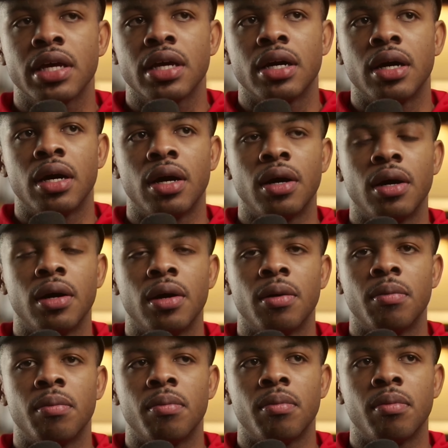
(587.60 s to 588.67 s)

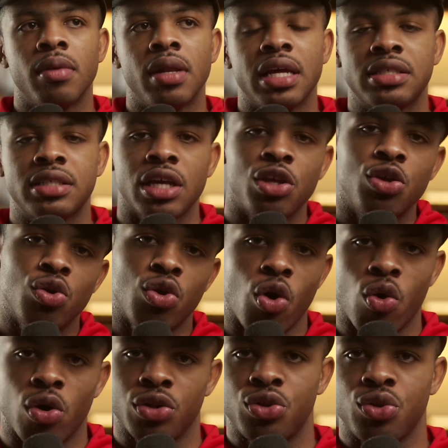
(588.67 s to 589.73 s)
Let's say you're
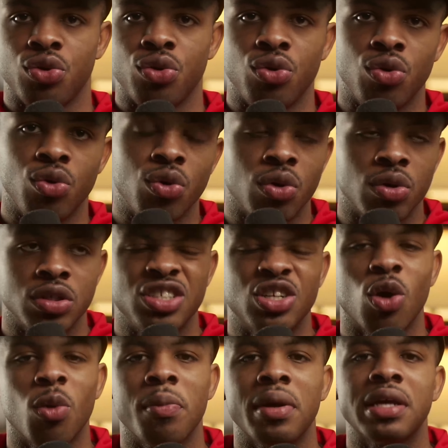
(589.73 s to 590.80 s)
going through
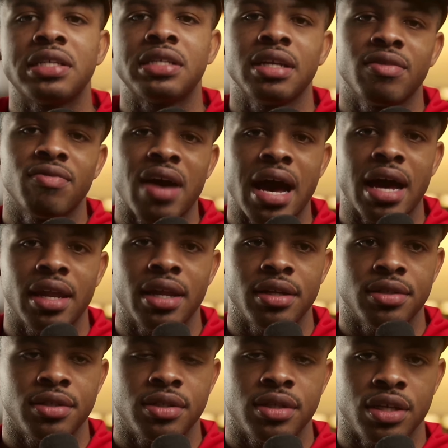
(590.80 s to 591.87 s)
domestic
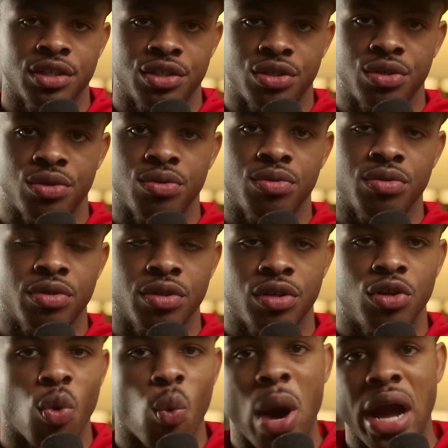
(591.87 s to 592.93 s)
violence issues.
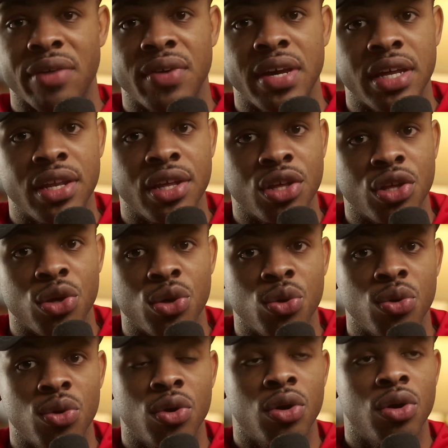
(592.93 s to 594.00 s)
Your wife hitting
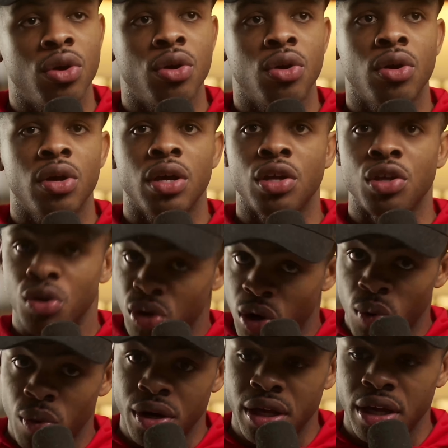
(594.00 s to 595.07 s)
you, you don't
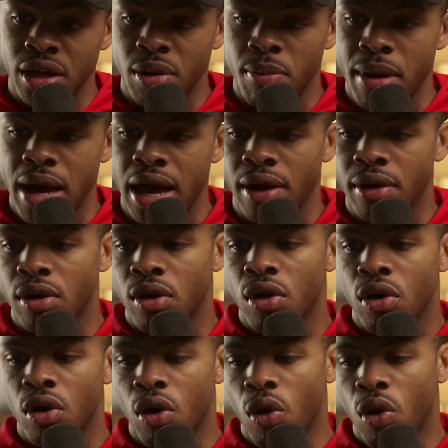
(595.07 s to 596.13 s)
want to hit her back,
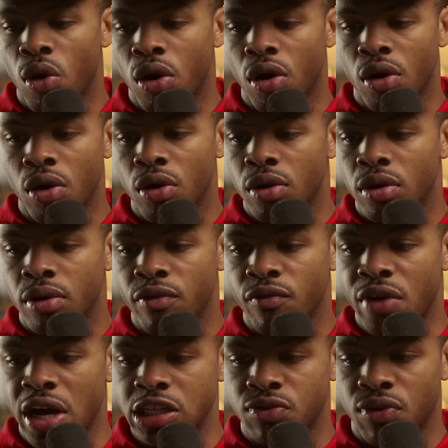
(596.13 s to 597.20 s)
or
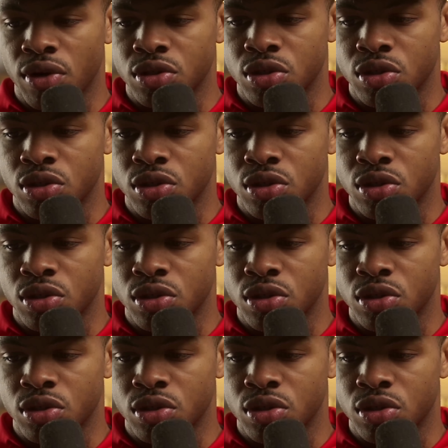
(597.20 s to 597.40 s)
vice versa,